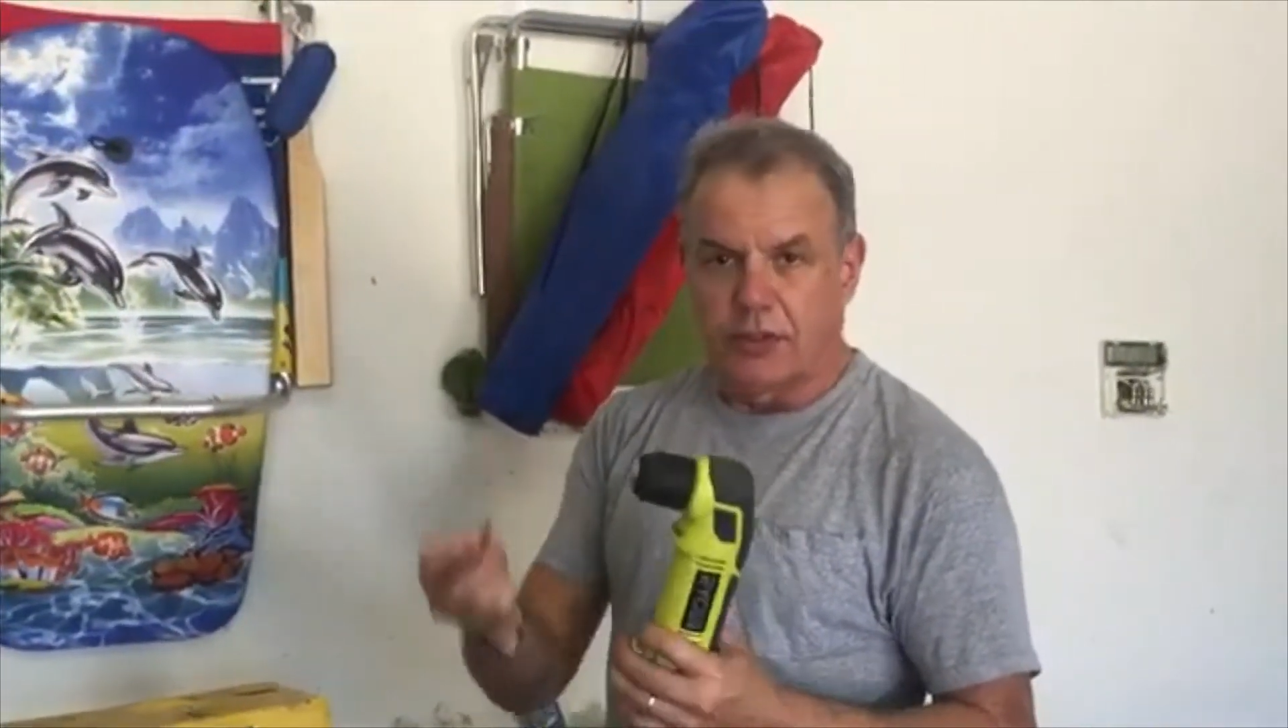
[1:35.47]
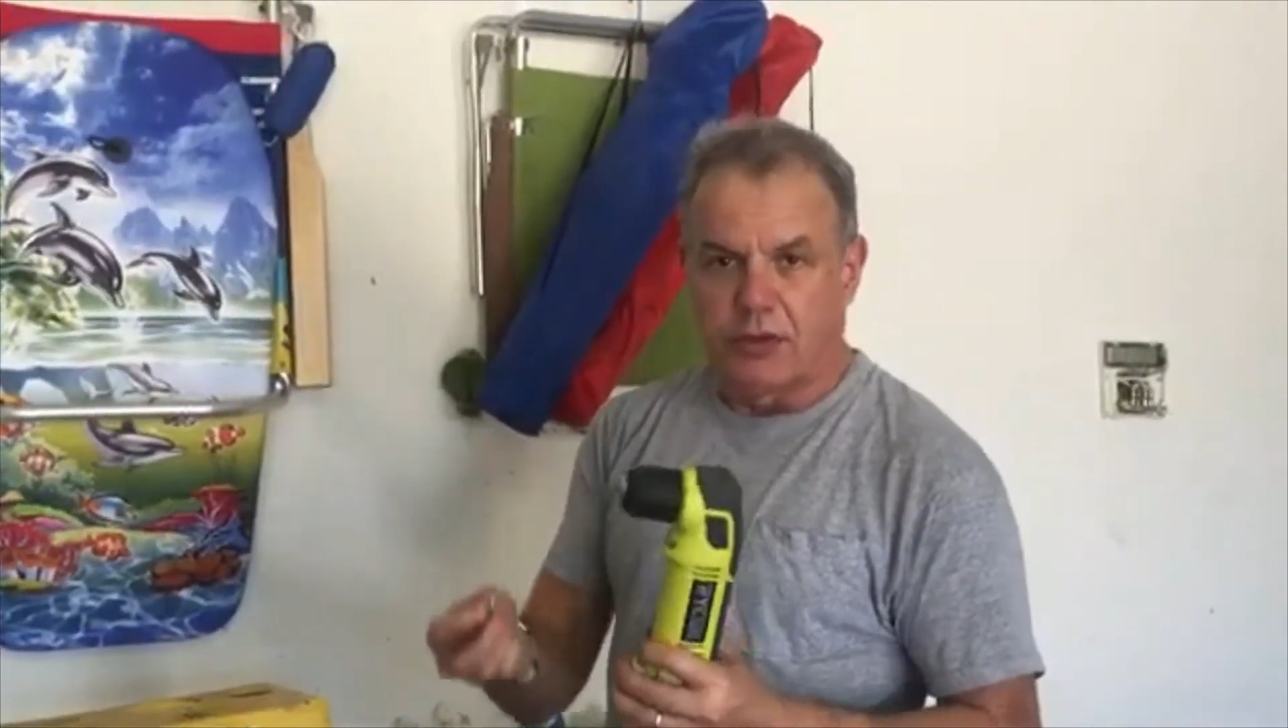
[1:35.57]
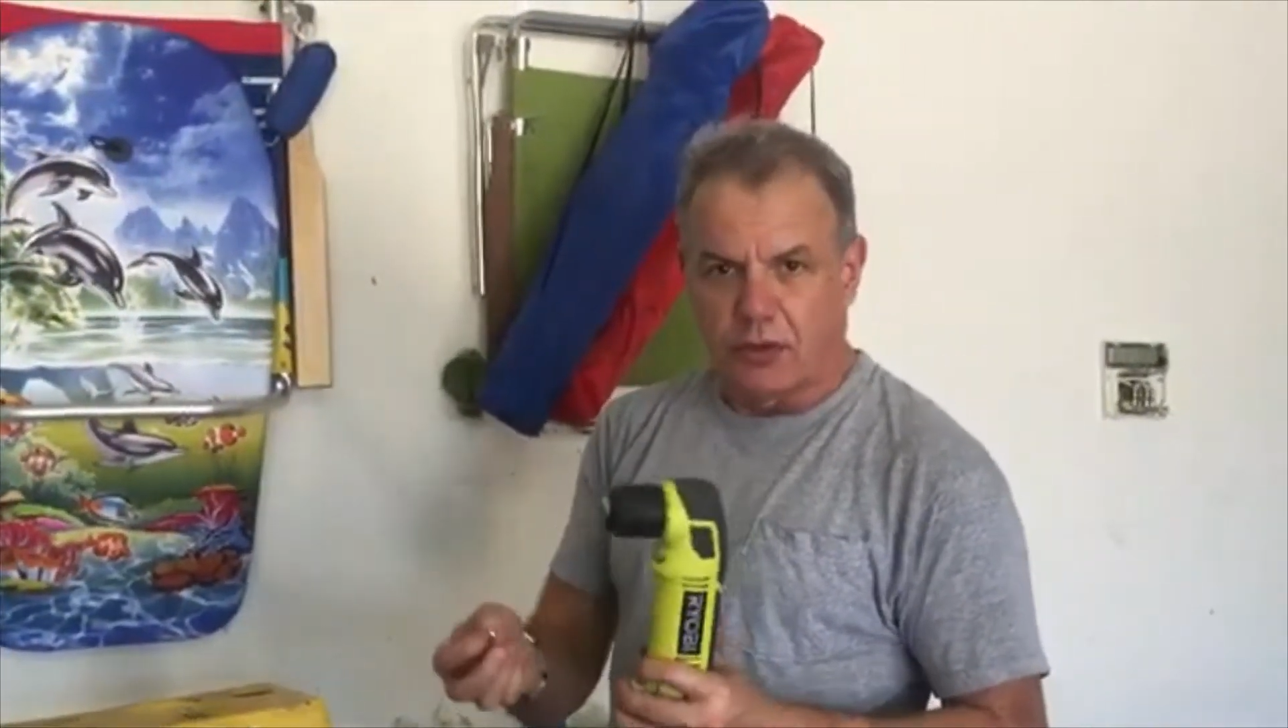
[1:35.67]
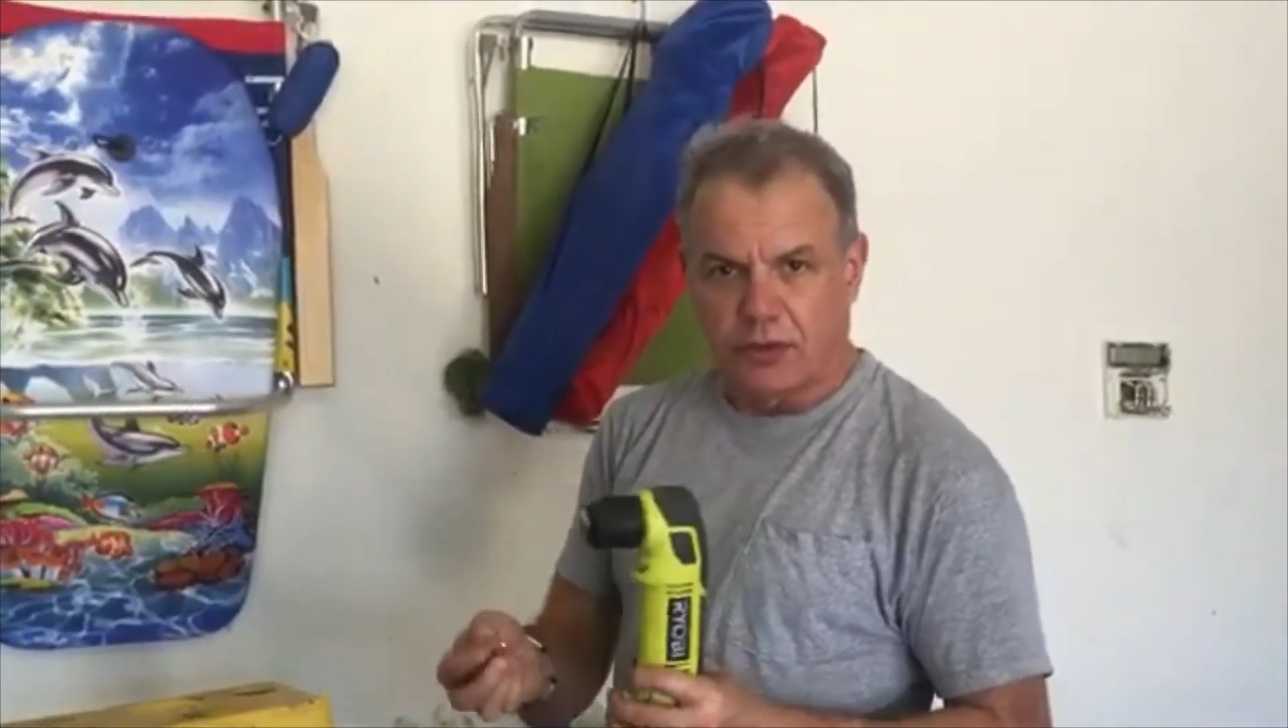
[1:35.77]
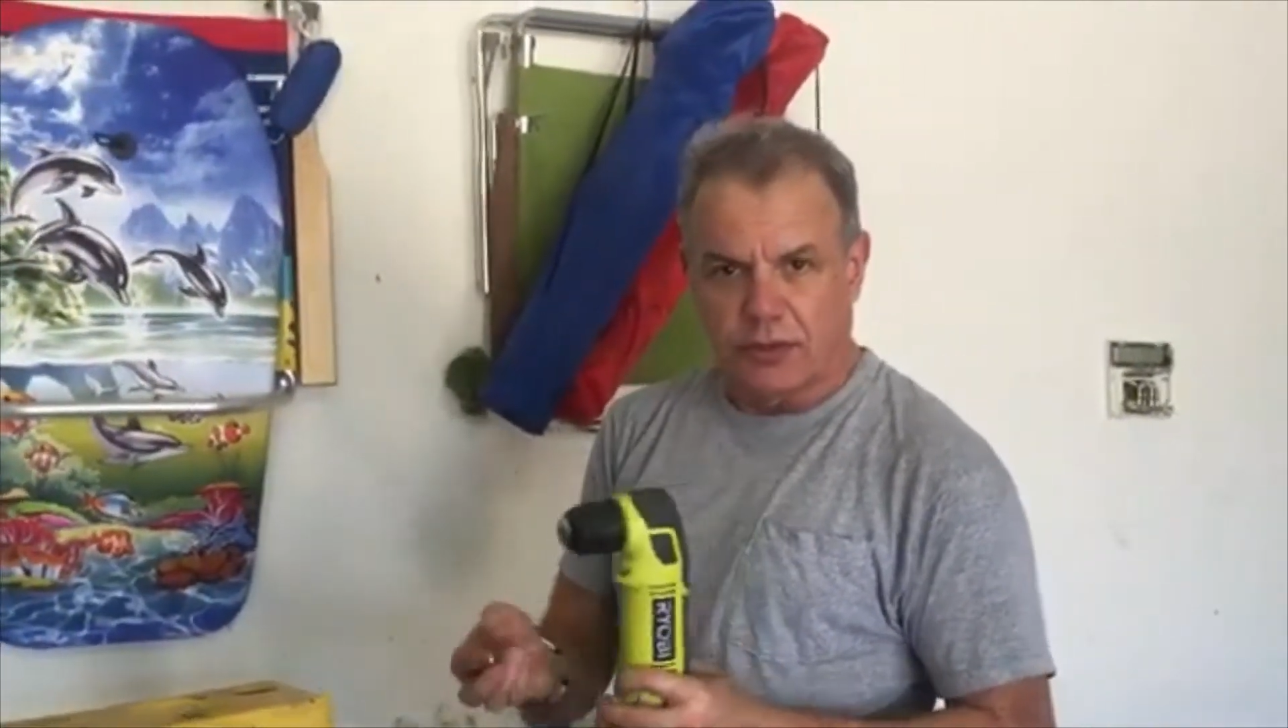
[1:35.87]

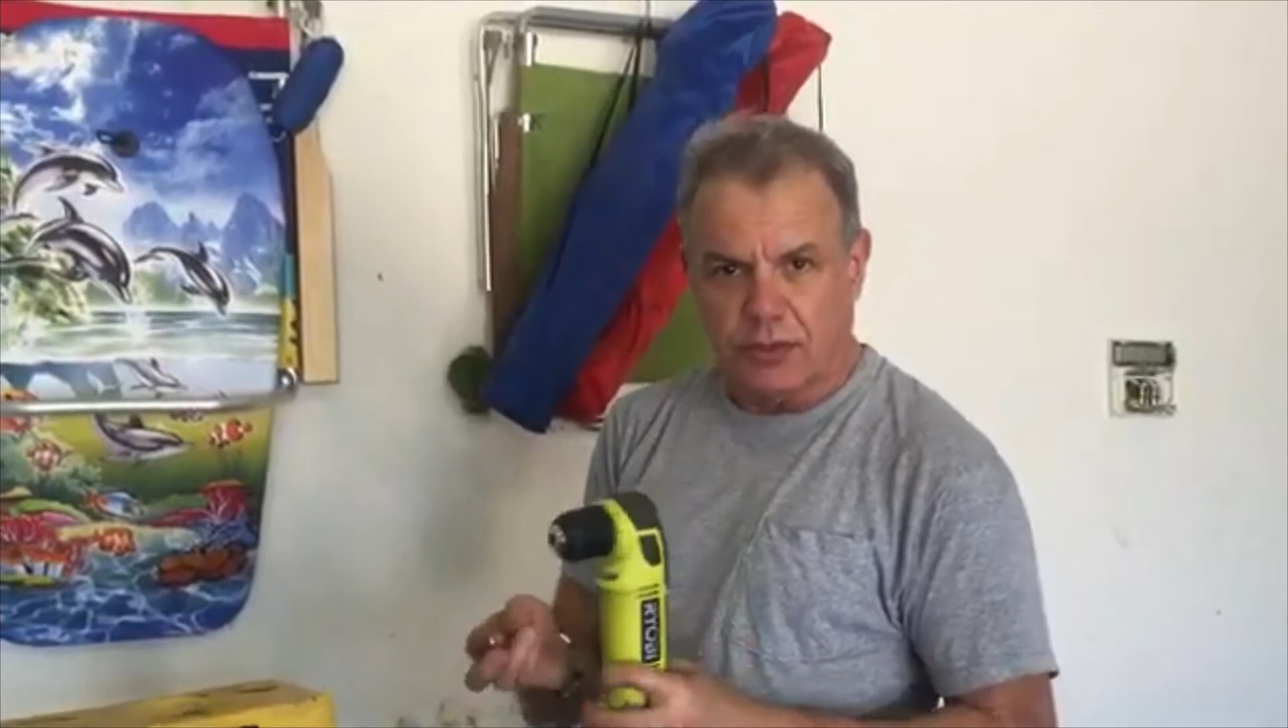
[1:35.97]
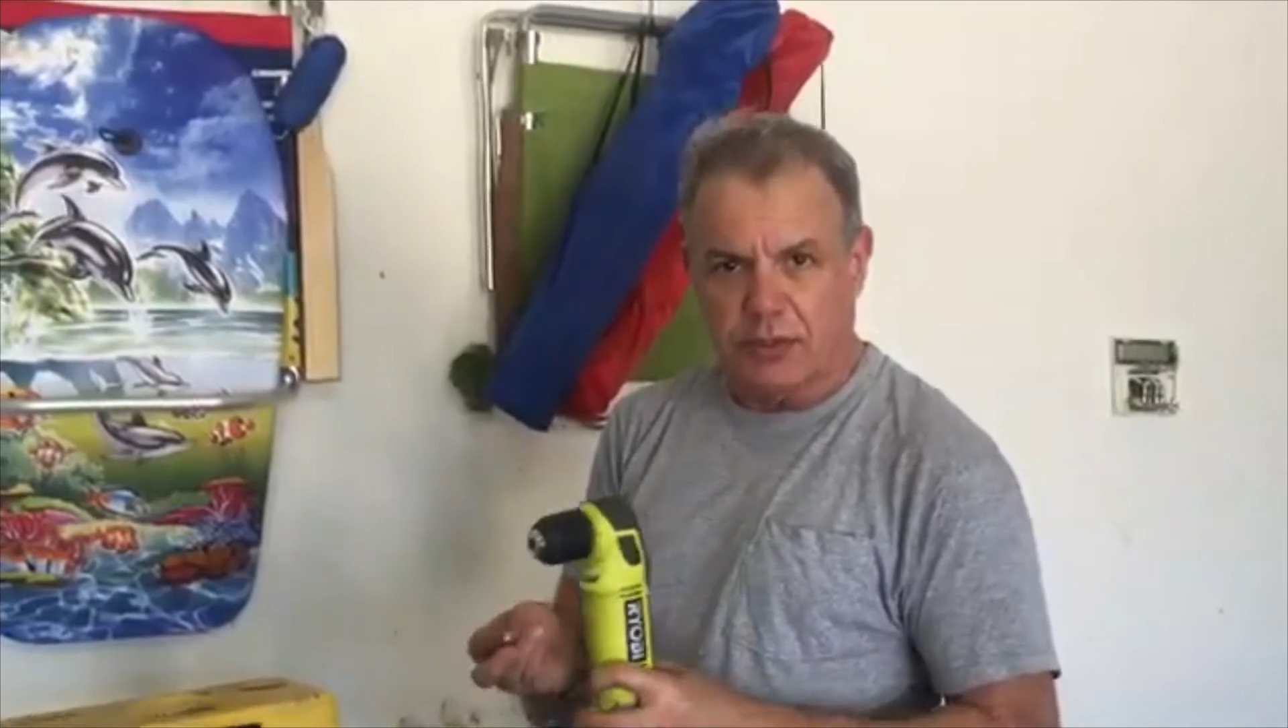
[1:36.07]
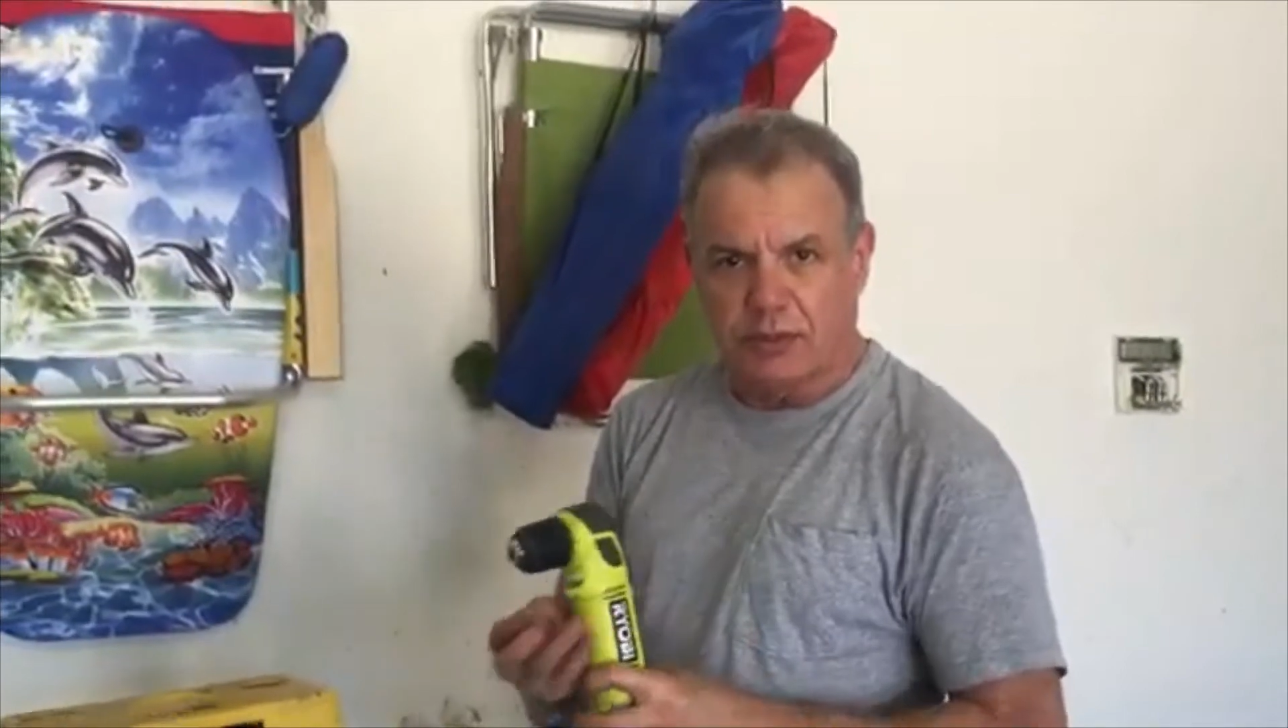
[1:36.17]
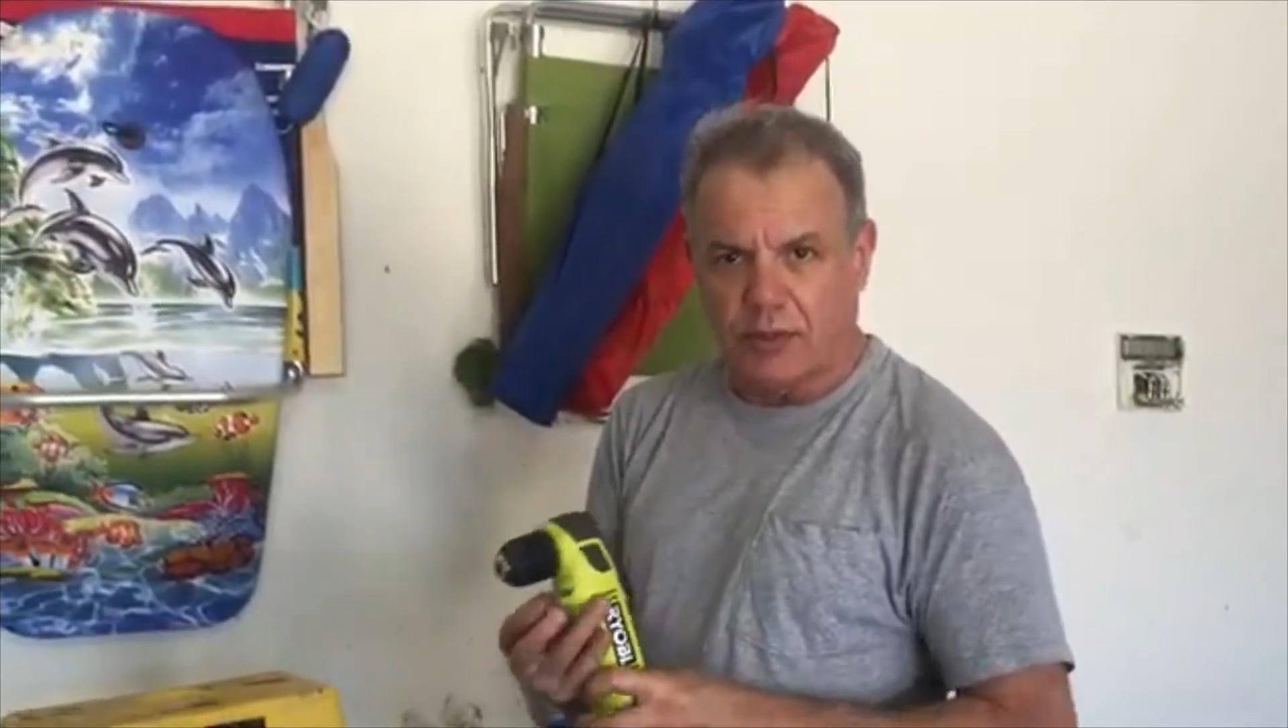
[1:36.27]
holes in